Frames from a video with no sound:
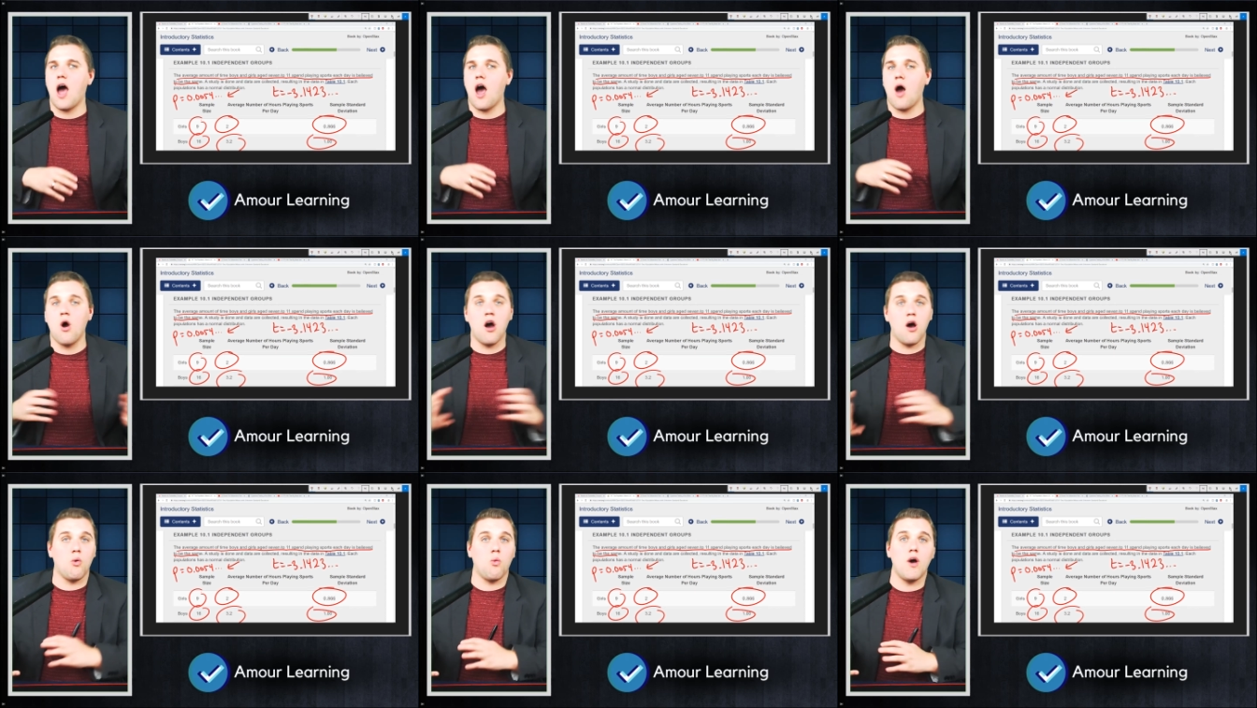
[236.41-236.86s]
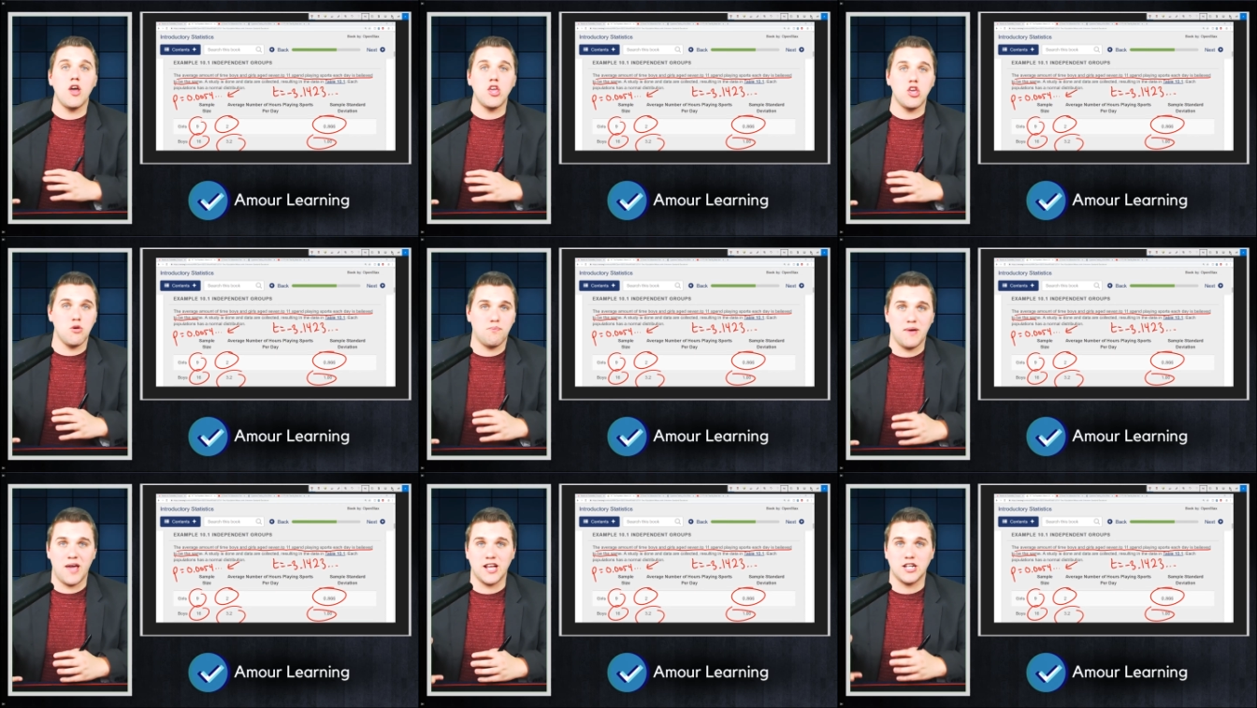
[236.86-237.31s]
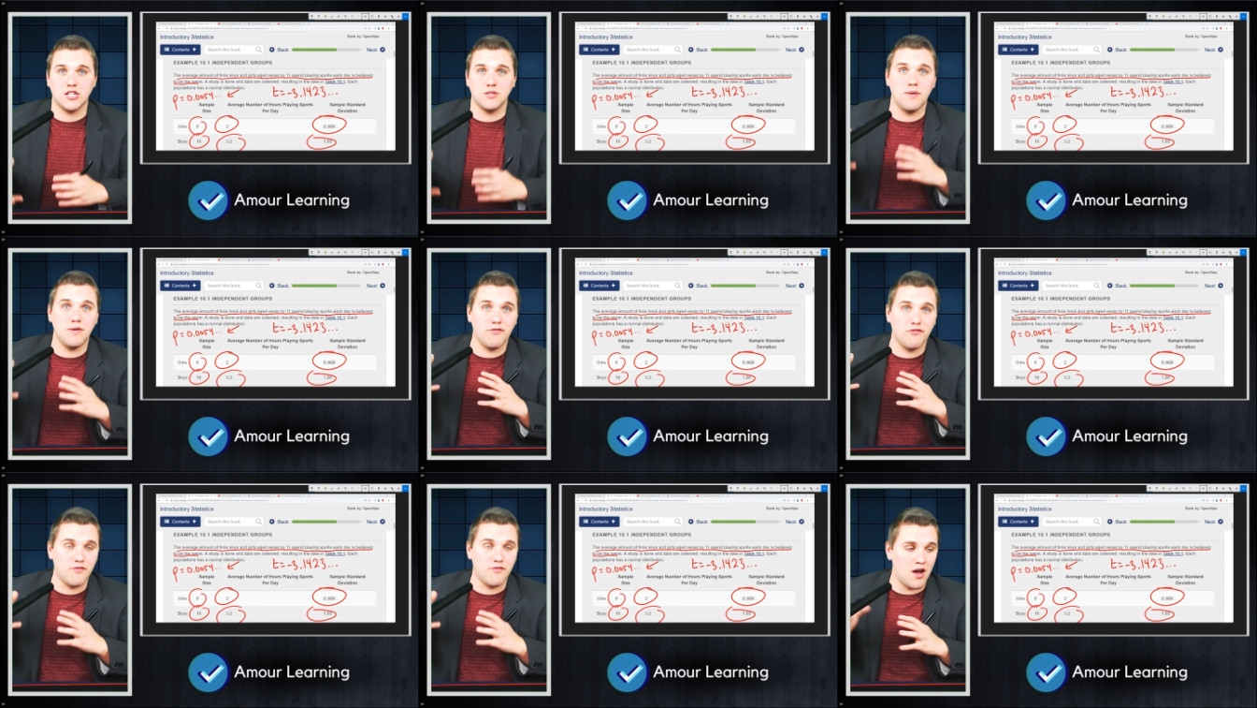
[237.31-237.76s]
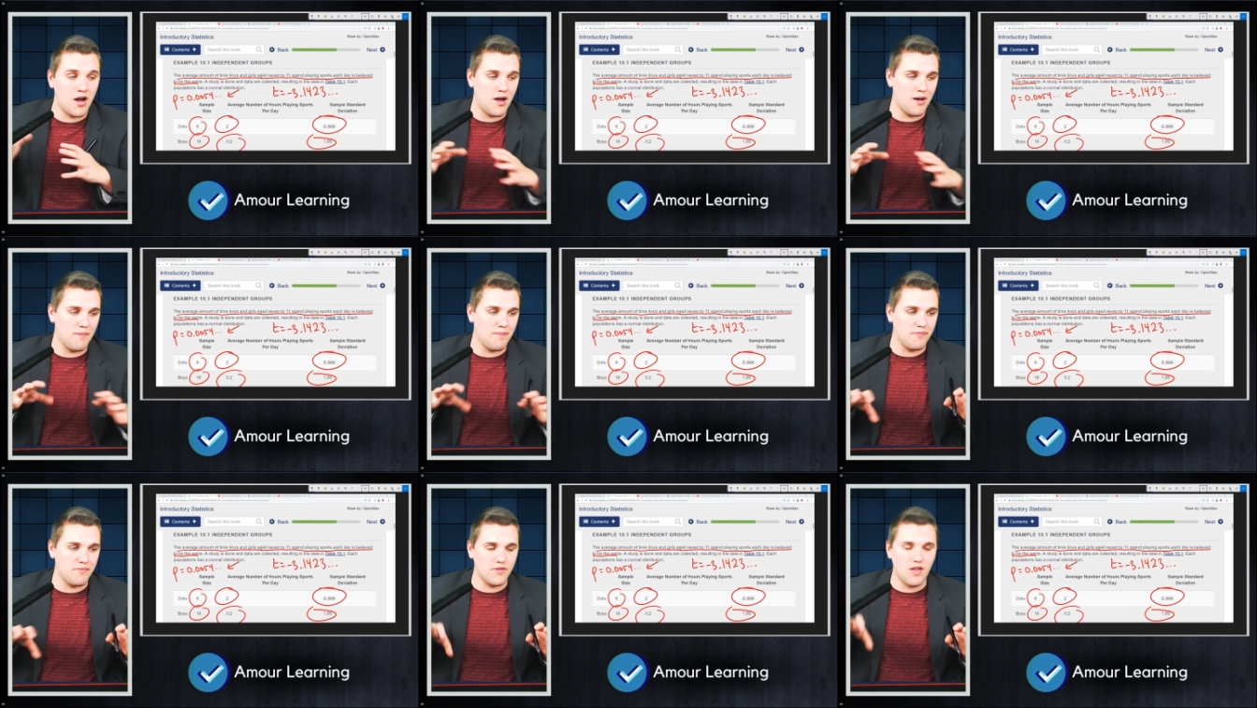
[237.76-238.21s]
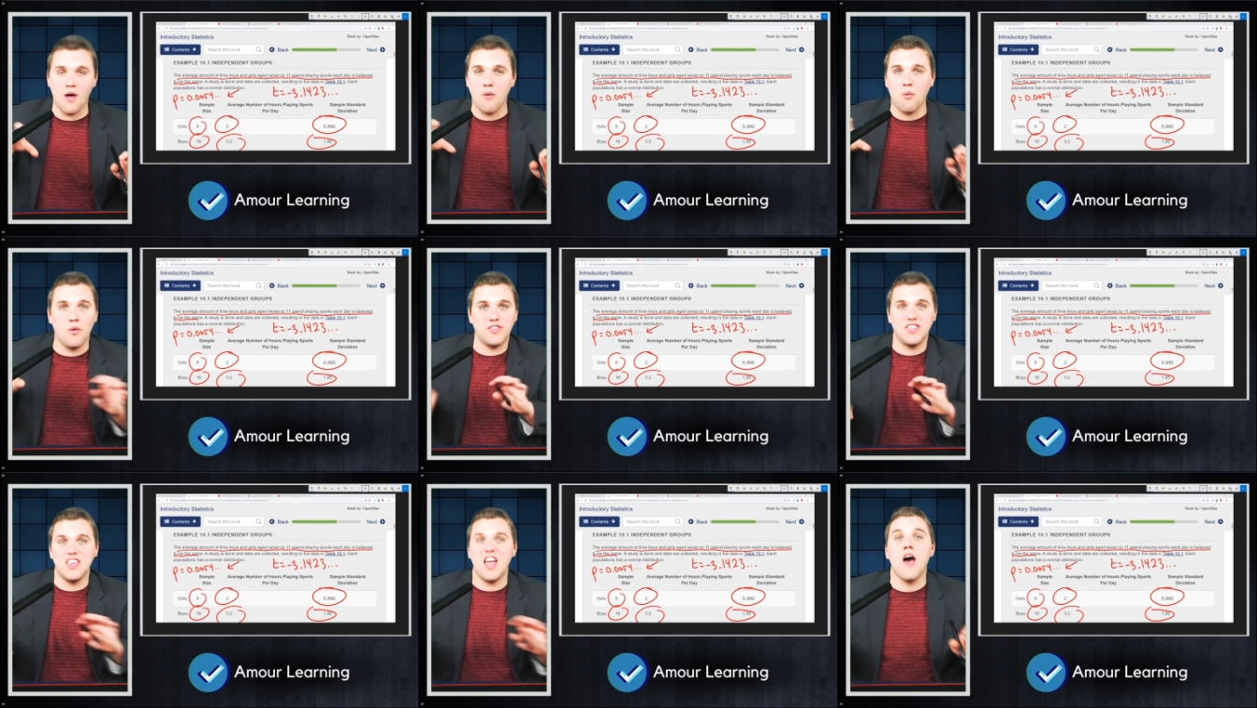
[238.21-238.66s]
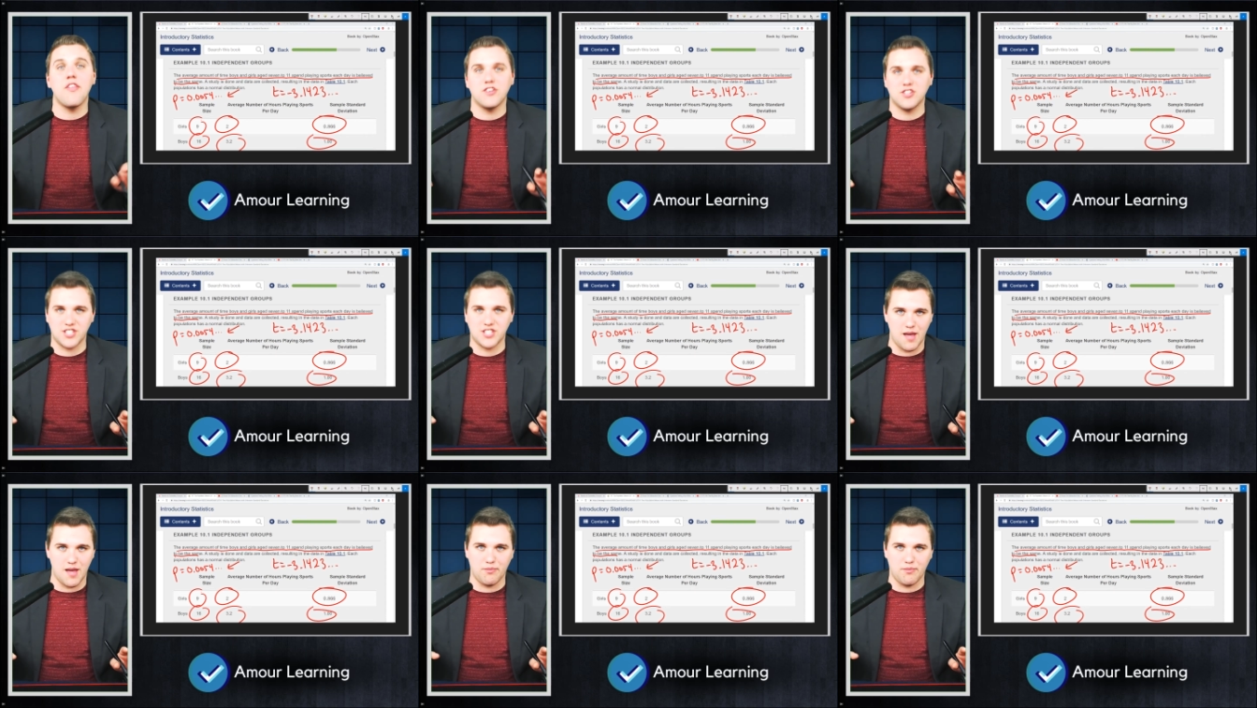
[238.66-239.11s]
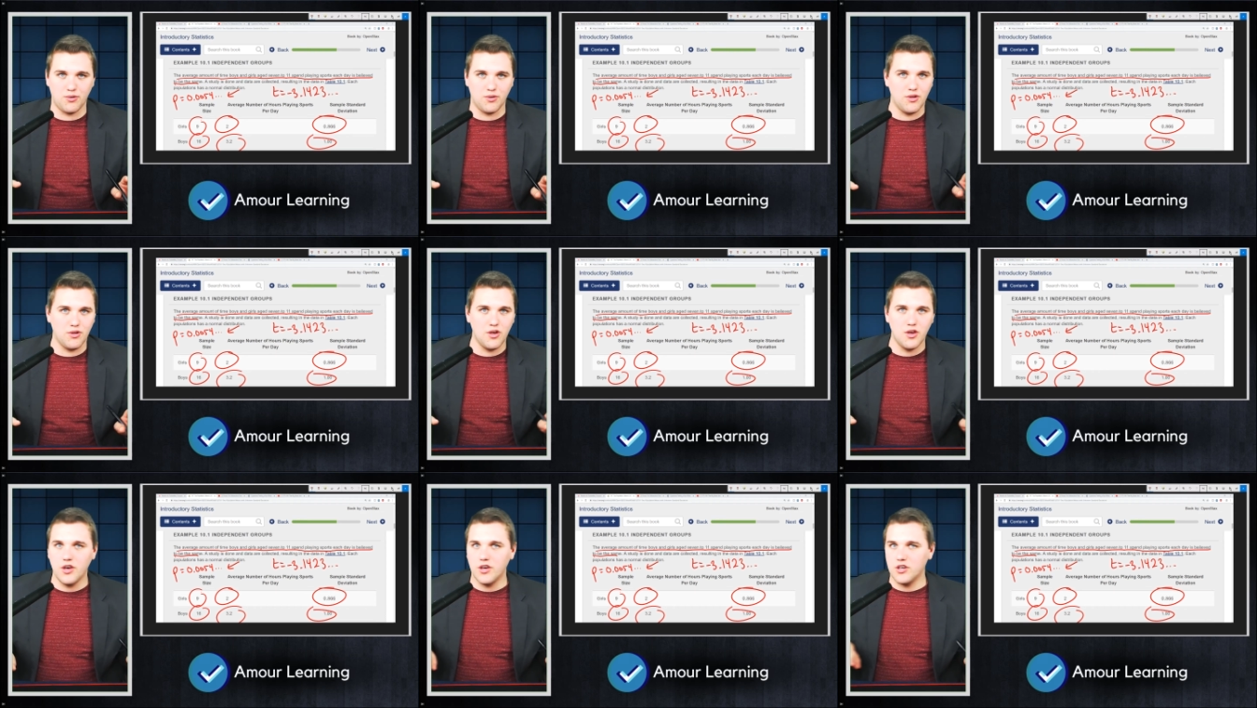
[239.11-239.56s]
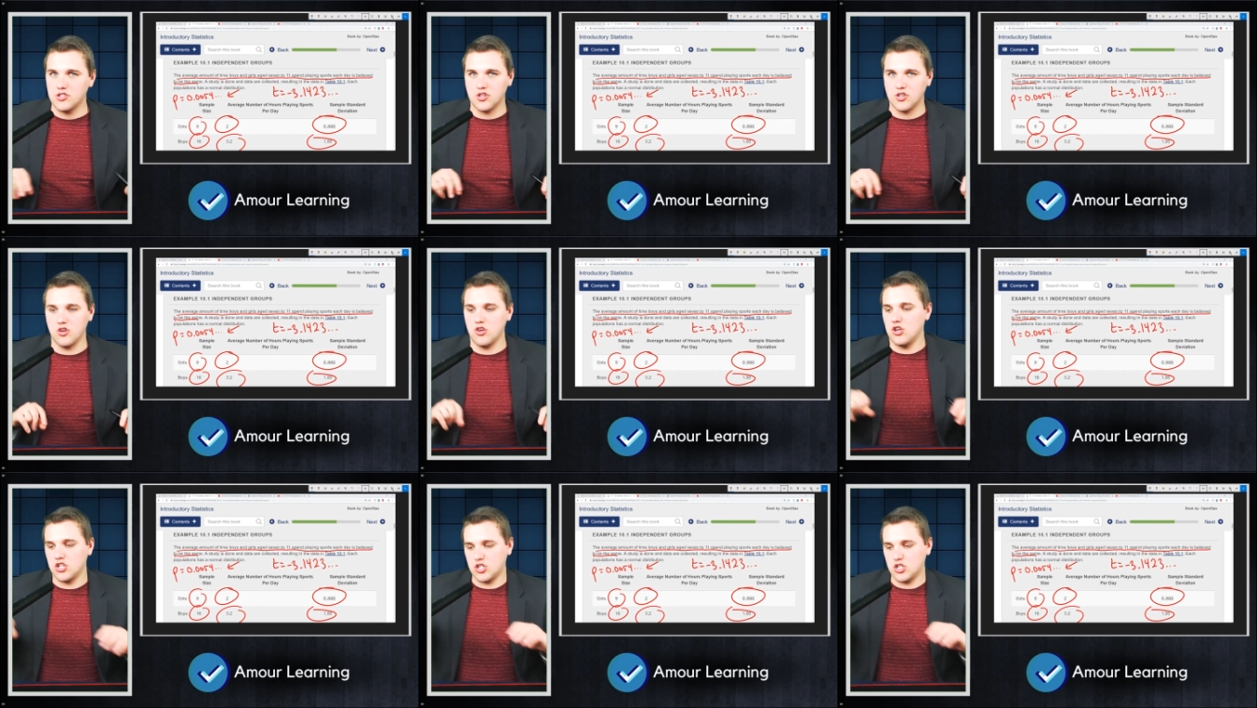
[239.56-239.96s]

uh, what you picked be, um, uh, with the other sample. So you